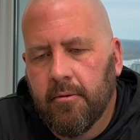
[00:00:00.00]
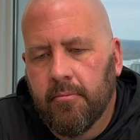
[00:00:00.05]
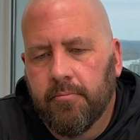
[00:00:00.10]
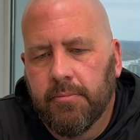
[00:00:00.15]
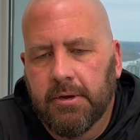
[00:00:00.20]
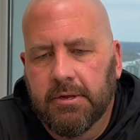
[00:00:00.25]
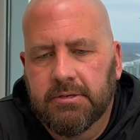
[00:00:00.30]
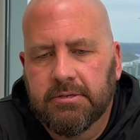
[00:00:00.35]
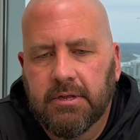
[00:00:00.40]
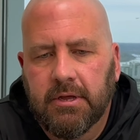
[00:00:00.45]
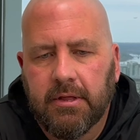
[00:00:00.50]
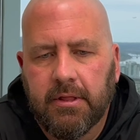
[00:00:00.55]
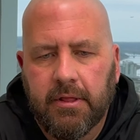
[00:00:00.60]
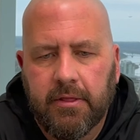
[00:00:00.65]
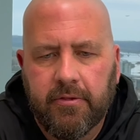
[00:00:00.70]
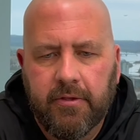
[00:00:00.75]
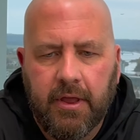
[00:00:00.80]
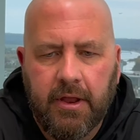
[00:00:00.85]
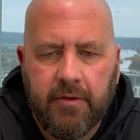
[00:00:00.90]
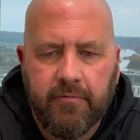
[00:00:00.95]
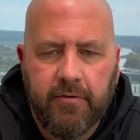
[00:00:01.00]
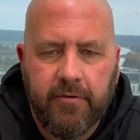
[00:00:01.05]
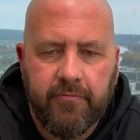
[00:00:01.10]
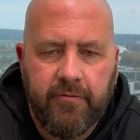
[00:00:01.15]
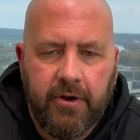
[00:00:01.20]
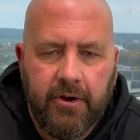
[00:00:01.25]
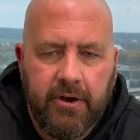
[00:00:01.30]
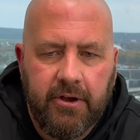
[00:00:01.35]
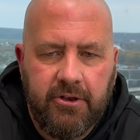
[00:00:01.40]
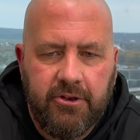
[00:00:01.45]
But uh, it's kind of a
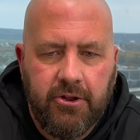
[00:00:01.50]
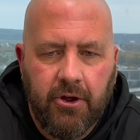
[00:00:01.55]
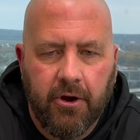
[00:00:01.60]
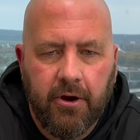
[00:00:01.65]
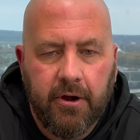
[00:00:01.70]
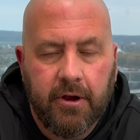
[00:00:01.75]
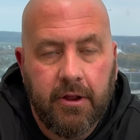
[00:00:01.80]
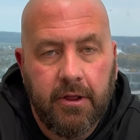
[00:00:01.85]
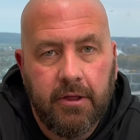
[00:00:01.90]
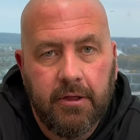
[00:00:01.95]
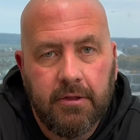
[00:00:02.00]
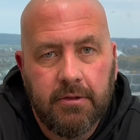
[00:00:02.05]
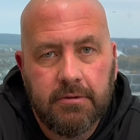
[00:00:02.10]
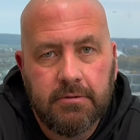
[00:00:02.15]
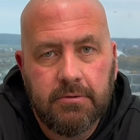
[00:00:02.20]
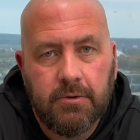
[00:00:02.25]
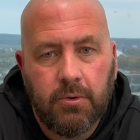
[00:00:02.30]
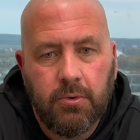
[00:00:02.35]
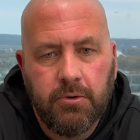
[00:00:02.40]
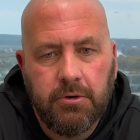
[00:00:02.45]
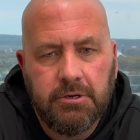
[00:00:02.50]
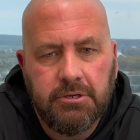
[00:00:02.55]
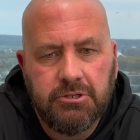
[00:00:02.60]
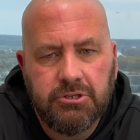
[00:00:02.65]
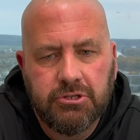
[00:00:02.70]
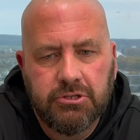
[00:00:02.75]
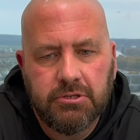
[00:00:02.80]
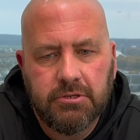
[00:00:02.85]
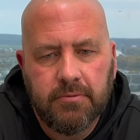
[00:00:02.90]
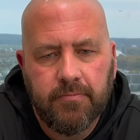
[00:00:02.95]
very dark
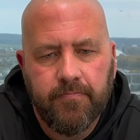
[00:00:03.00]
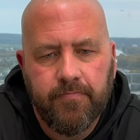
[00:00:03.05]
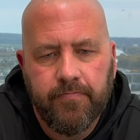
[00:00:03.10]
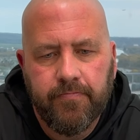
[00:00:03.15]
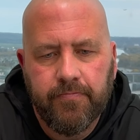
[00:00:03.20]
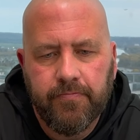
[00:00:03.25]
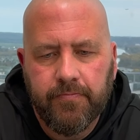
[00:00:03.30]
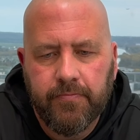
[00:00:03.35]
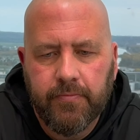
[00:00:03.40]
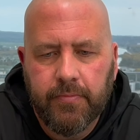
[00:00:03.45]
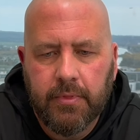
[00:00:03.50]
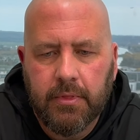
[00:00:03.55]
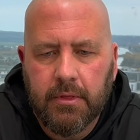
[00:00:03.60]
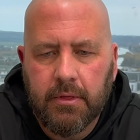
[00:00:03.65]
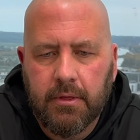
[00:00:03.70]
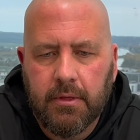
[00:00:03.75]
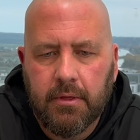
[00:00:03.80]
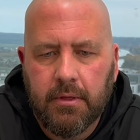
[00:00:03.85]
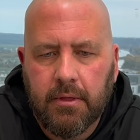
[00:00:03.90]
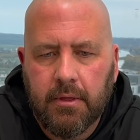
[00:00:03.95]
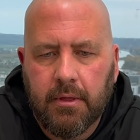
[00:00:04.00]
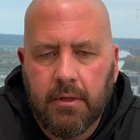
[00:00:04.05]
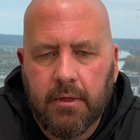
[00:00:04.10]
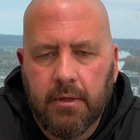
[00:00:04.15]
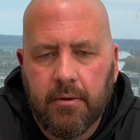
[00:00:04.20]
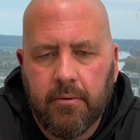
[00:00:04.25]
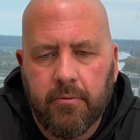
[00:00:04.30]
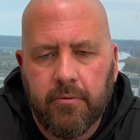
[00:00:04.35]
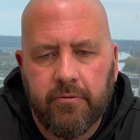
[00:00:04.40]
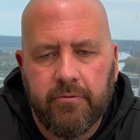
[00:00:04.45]
orange.
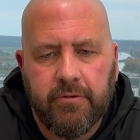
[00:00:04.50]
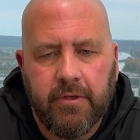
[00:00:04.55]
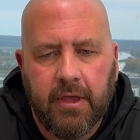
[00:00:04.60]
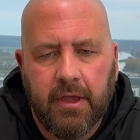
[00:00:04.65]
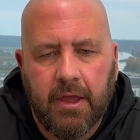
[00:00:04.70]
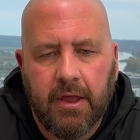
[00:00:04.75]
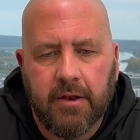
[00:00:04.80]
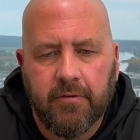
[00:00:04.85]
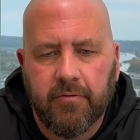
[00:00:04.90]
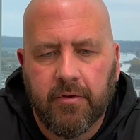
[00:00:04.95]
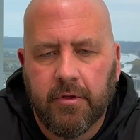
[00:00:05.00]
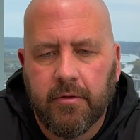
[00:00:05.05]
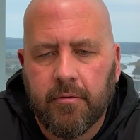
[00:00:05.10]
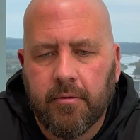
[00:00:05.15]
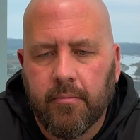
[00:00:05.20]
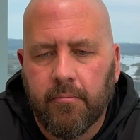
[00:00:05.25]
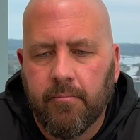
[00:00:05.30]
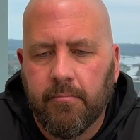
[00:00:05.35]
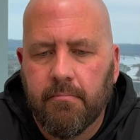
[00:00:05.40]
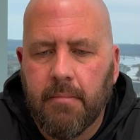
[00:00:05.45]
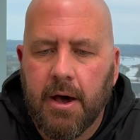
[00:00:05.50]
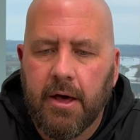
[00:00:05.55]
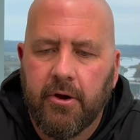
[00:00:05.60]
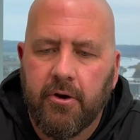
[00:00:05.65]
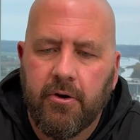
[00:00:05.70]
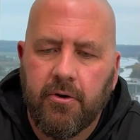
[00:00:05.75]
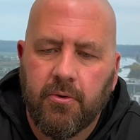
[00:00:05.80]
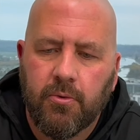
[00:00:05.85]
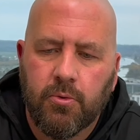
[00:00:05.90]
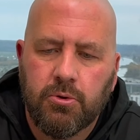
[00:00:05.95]
You'd say kind of a
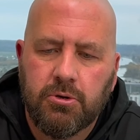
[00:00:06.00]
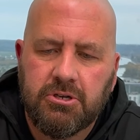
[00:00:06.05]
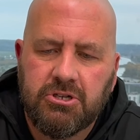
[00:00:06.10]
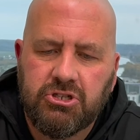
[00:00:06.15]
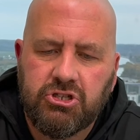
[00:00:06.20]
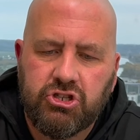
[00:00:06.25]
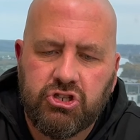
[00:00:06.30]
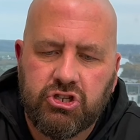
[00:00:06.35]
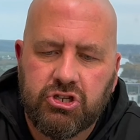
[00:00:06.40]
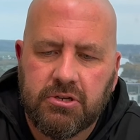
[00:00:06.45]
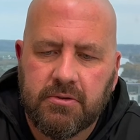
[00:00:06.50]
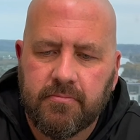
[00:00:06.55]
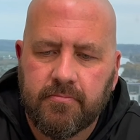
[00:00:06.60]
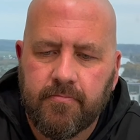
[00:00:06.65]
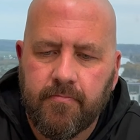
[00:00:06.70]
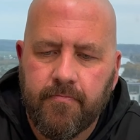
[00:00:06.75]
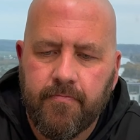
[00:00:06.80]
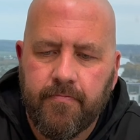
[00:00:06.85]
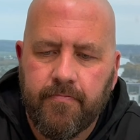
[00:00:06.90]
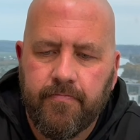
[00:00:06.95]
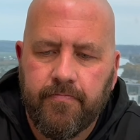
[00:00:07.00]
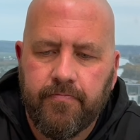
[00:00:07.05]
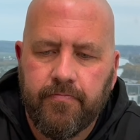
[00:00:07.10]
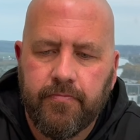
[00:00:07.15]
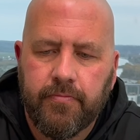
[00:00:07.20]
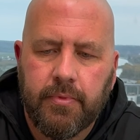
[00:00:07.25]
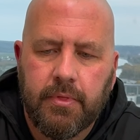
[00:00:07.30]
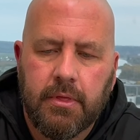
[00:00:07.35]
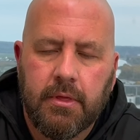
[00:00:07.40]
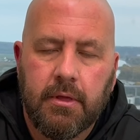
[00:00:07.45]
modern orange.
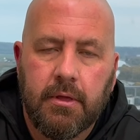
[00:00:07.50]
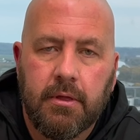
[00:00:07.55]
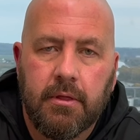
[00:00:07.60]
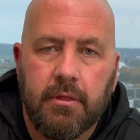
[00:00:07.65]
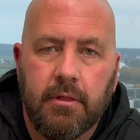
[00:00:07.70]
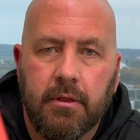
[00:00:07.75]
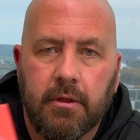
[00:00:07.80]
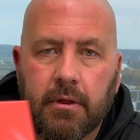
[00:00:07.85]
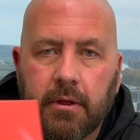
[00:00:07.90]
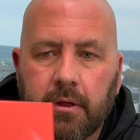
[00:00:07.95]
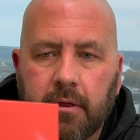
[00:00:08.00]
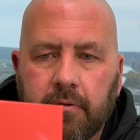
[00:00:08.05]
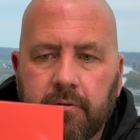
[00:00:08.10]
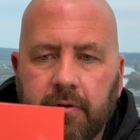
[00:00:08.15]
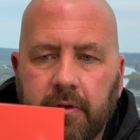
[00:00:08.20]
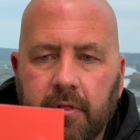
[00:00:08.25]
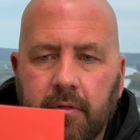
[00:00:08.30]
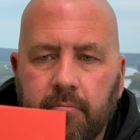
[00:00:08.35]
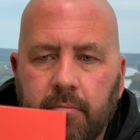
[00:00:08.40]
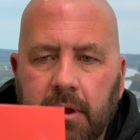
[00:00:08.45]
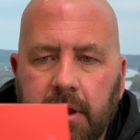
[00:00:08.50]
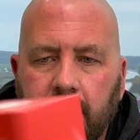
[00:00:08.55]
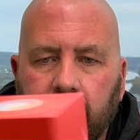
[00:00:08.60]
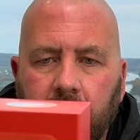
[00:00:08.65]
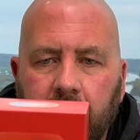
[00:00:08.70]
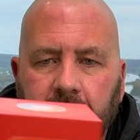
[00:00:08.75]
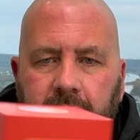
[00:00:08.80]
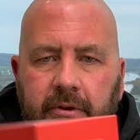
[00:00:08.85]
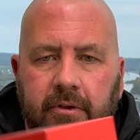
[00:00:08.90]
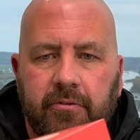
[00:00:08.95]
See the mini
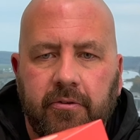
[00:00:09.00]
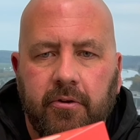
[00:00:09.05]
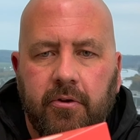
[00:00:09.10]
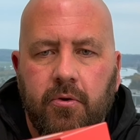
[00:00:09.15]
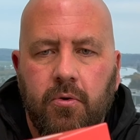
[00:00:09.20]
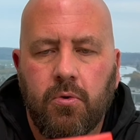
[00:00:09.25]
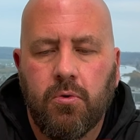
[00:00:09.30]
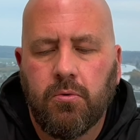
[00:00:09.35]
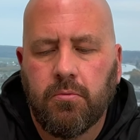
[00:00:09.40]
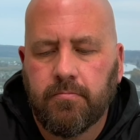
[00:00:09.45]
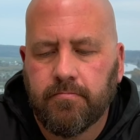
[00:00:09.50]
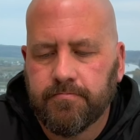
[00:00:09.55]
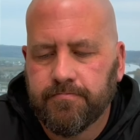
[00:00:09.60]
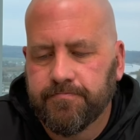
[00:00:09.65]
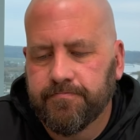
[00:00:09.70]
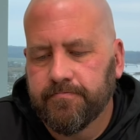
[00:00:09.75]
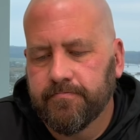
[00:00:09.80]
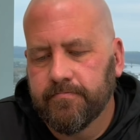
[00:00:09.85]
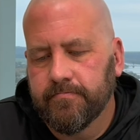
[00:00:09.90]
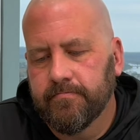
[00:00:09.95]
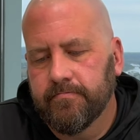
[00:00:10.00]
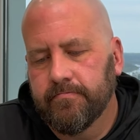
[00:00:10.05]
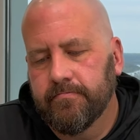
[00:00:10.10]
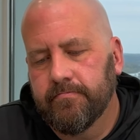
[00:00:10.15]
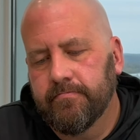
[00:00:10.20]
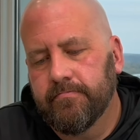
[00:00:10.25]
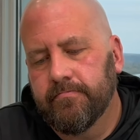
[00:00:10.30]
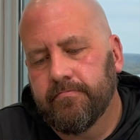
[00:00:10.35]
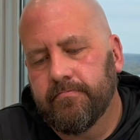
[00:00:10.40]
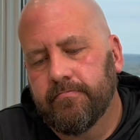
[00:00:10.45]
graphics are cool.
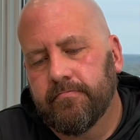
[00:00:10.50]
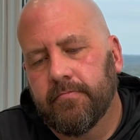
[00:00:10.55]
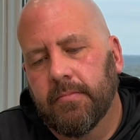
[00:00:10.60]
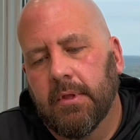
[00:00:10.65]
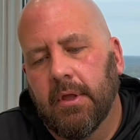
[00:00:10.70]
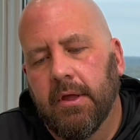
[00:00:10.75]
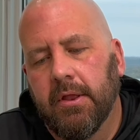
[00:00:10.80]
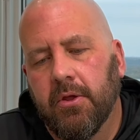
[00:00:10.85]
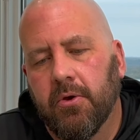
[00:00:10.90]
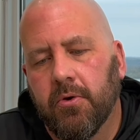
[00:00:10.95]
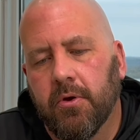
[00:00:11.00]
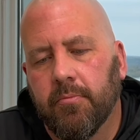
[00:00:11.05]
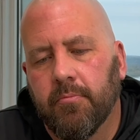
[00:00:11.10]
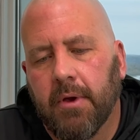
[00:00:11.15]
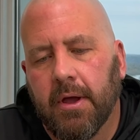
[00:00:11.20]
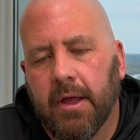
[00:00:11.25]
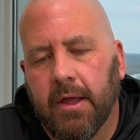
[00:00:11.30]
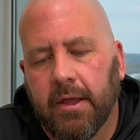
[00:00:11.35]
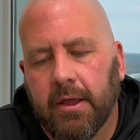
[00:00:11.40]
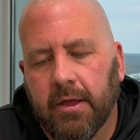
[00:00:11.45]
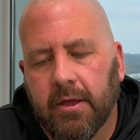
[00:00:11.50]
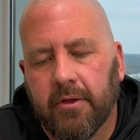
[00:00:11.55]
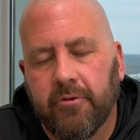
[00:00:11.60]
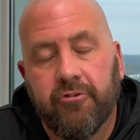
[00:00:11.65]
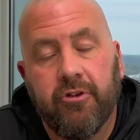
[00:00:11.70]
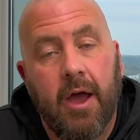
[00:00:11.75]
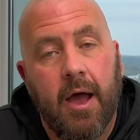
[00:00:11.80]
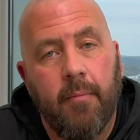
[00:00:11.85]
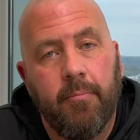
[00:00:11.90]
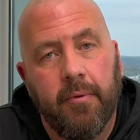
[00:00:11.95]
I know in my uh,
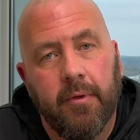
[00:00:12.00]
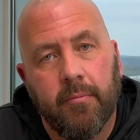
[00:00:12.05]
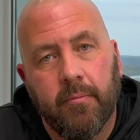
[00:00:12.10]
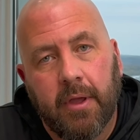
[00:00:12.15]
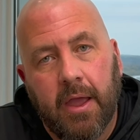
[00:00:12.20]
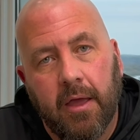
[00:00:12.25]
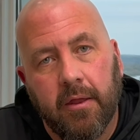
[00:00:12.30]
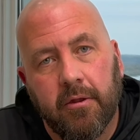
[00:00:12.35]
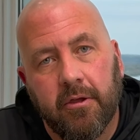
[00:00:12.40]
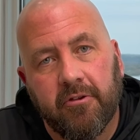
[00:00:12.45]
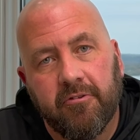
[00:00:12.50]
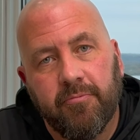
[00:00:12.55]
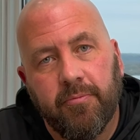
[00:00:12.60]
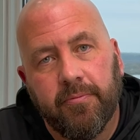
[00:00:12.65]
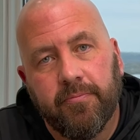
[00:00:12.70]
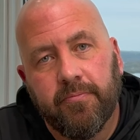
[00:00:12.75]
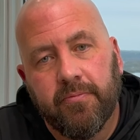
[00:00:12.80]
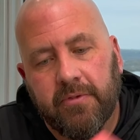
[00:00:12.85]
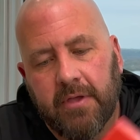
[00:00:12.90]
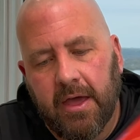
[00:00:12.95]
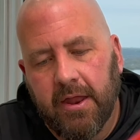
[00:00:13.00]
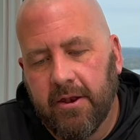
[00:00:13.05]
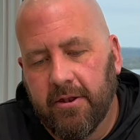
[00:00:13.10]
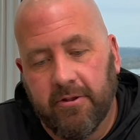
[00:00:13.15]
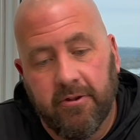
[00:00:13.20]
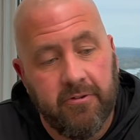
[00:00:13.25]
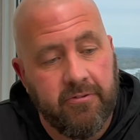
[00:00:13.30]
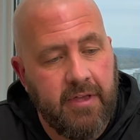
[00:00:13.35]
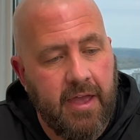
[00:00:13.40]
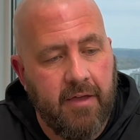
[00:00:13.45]
shop, I'm kind of excited to
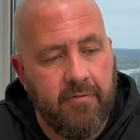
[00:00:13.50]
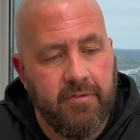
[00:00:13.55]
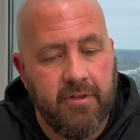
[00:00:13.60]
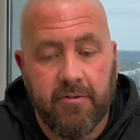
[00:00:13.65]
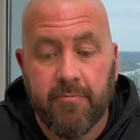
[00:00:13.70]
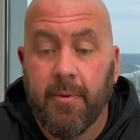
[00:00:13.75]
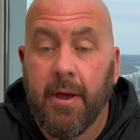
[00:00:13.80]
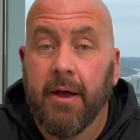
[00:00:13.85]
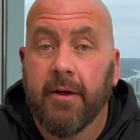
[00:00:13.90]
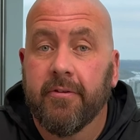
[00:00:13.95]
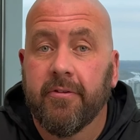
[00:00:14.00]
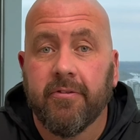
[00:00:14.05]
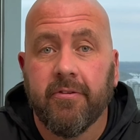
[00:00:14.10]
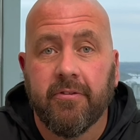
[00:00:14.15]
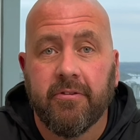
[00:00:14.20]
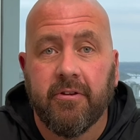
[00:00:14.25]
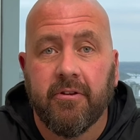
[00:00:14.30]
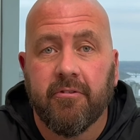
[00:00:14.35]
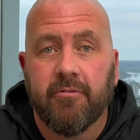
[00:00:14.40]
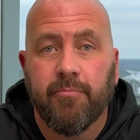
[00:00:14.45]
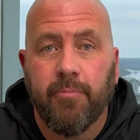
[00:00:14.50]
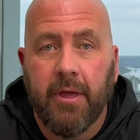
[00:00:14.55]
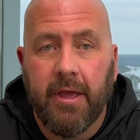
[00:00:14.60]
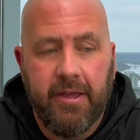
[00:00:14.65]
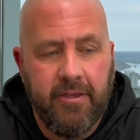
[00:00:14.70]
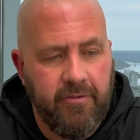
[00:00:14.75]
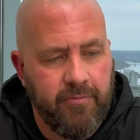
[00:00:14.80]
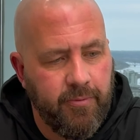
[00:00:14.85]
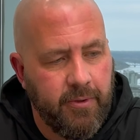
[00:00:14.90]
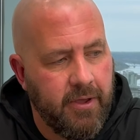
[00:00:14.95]
just have these boxes as
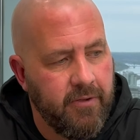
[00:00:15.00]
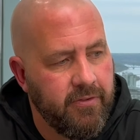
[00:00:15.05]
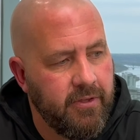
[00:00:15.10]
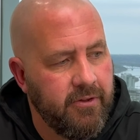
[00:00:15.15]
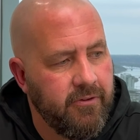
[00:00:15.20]
displays because they